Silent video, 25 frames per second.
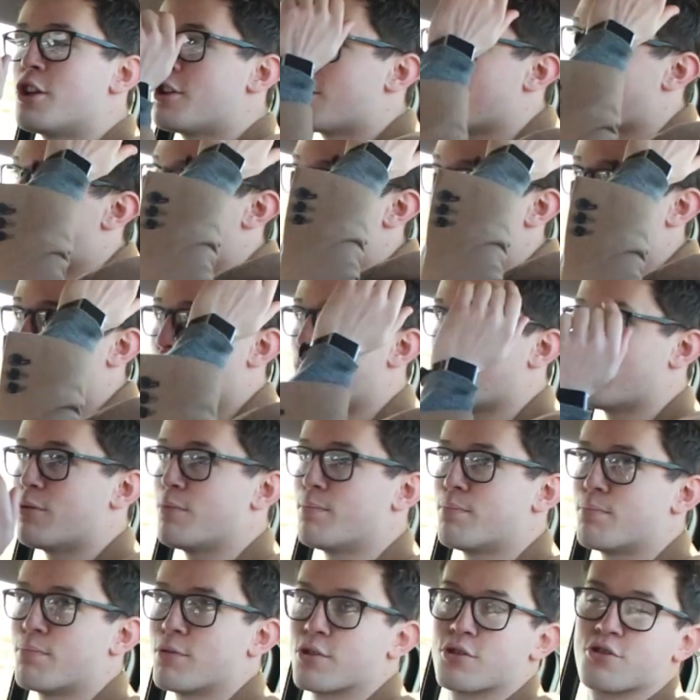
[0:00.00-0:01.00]
your hair
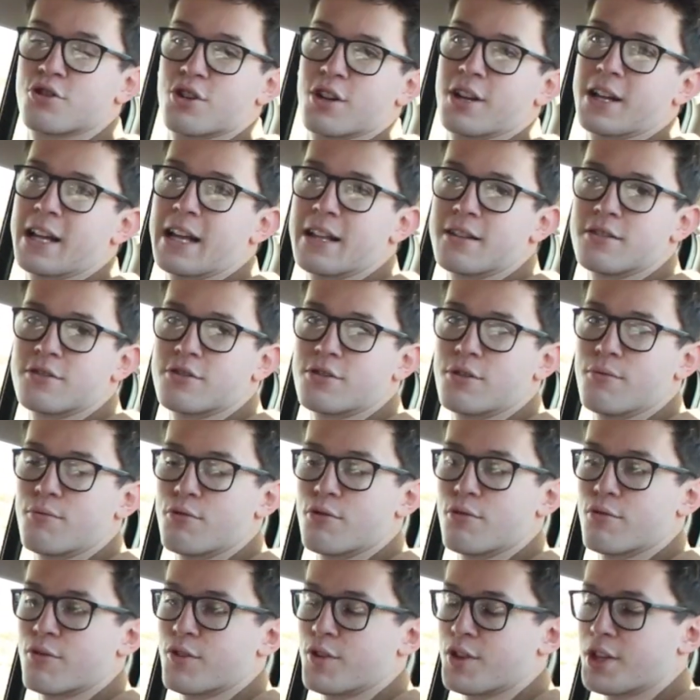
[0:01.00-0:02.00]
will brush against the
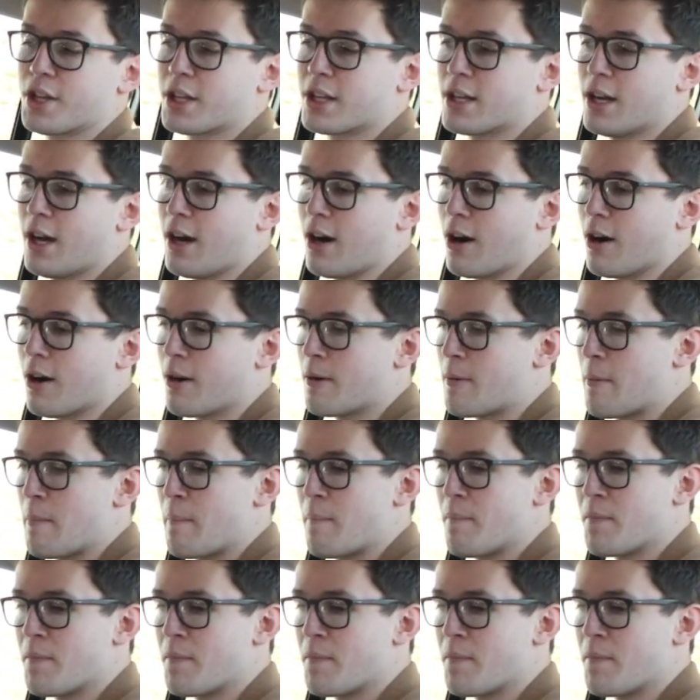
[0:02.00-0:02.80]
roof of the car.